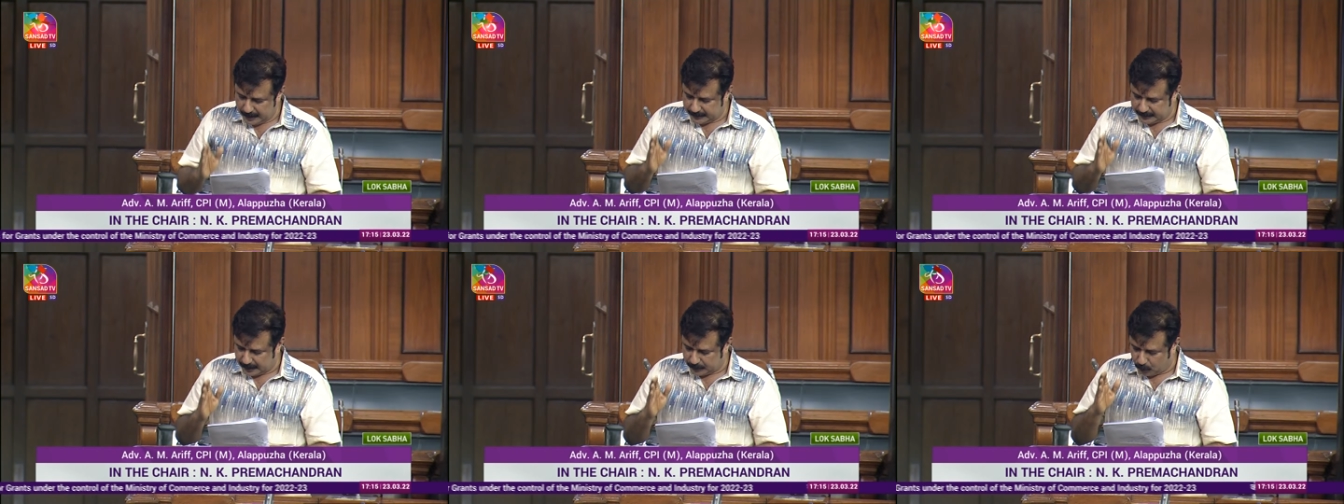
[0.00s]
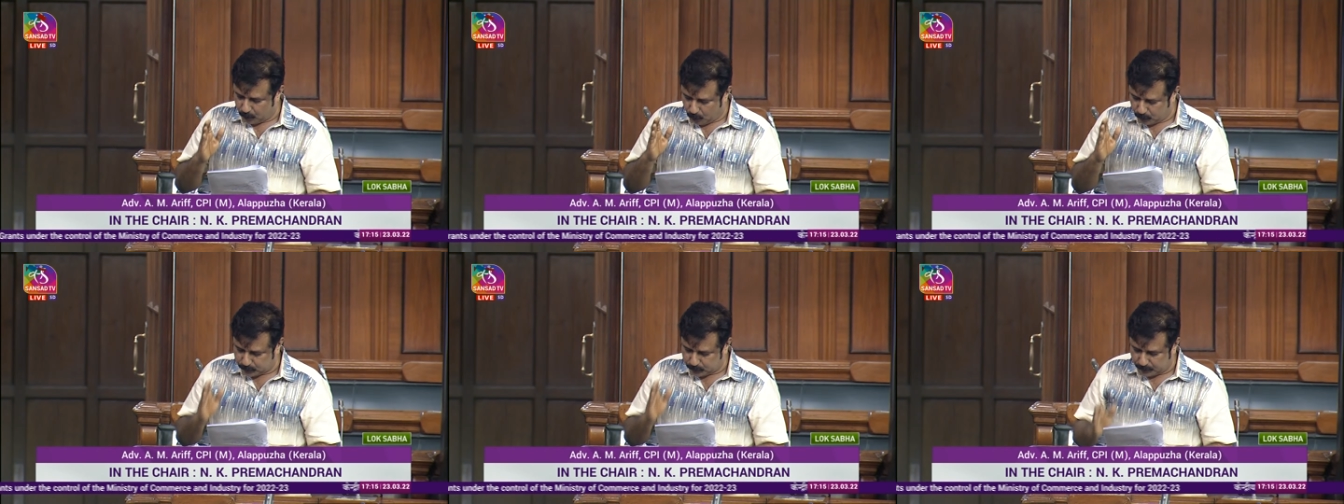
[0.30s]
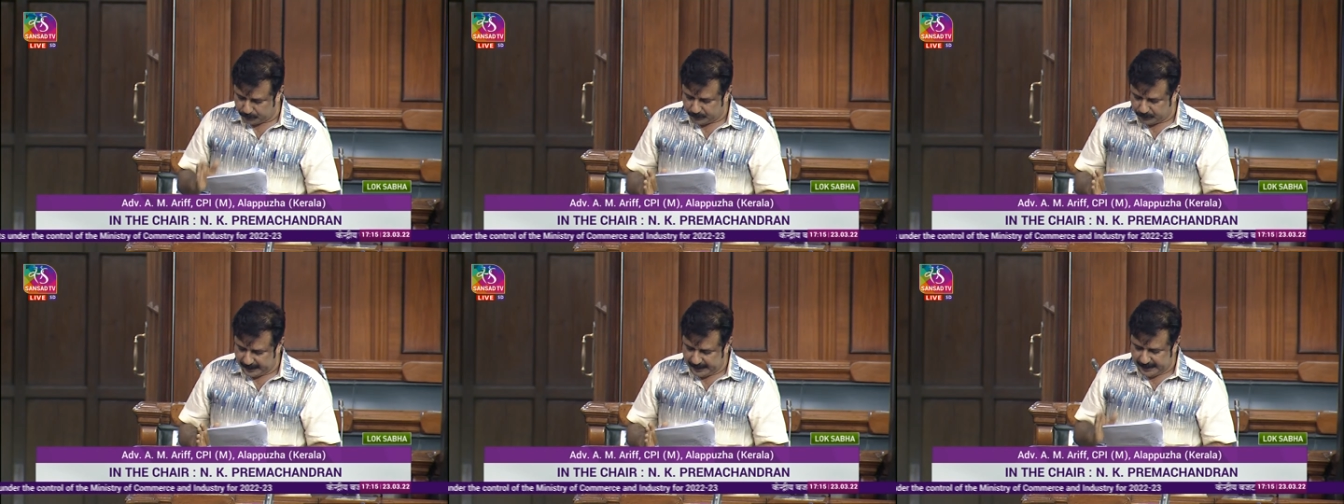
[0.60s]
the growth
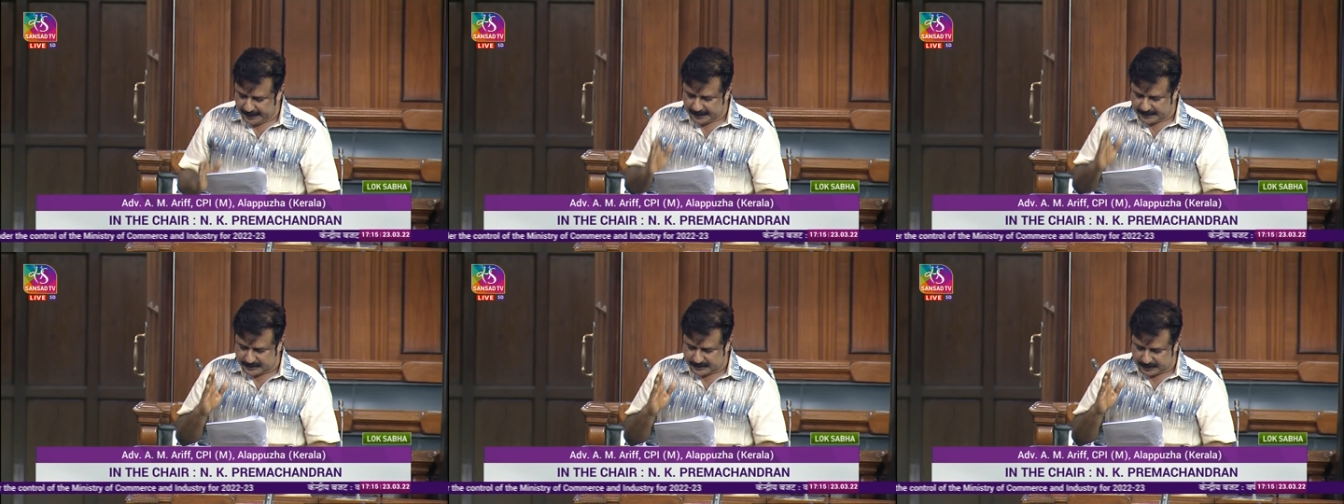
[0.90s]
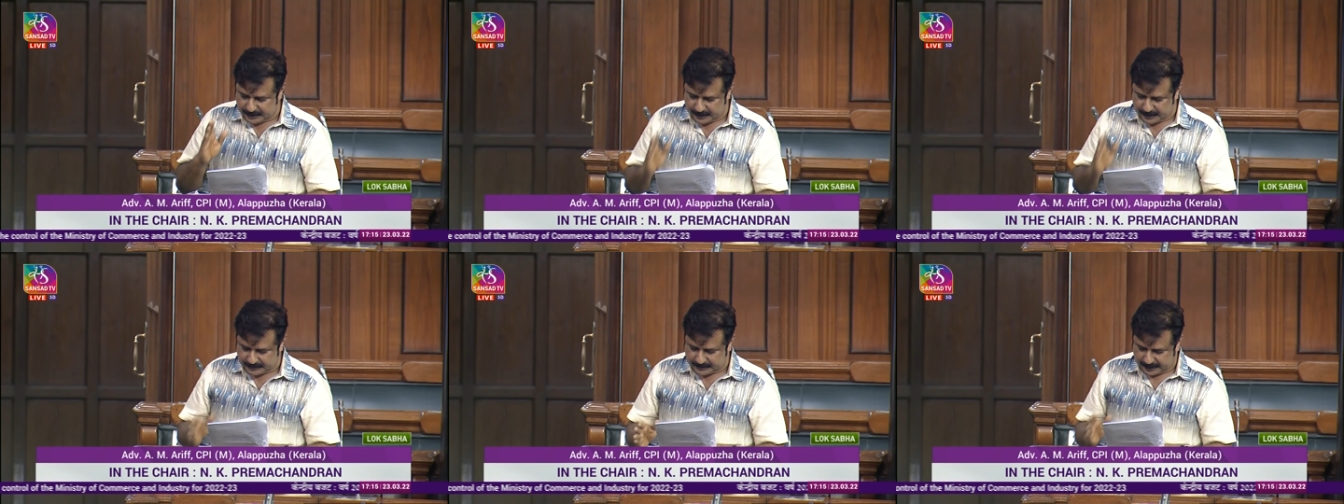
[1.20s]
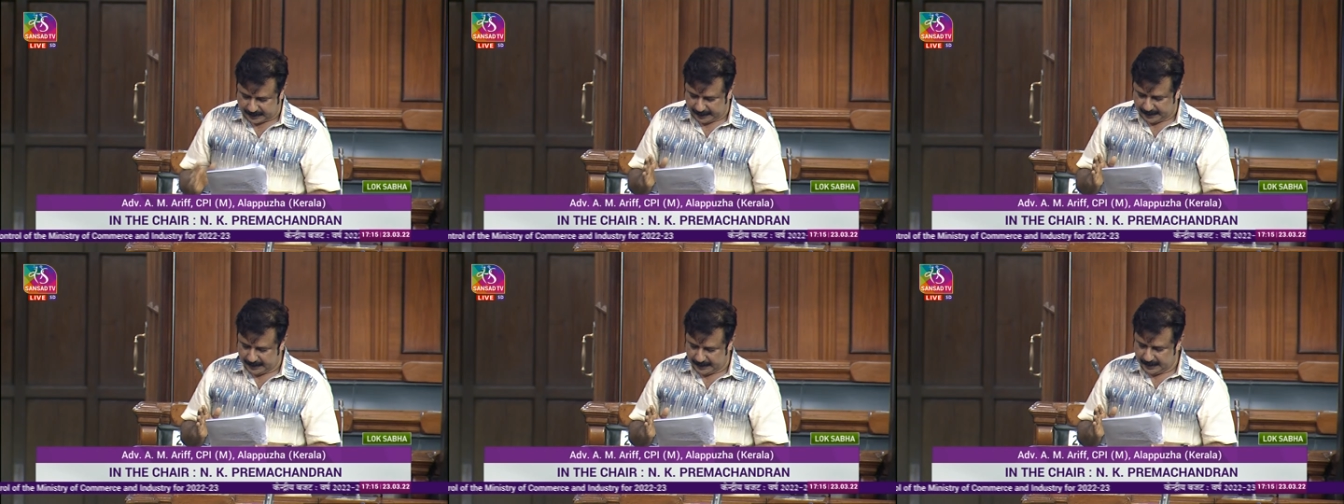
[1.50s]
of each
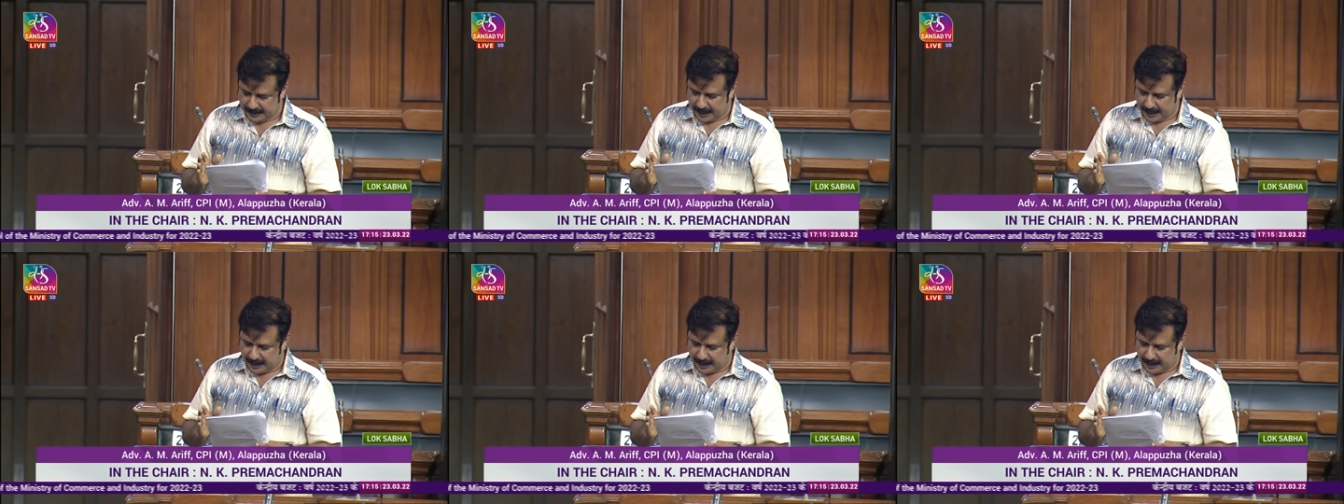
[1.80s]
industry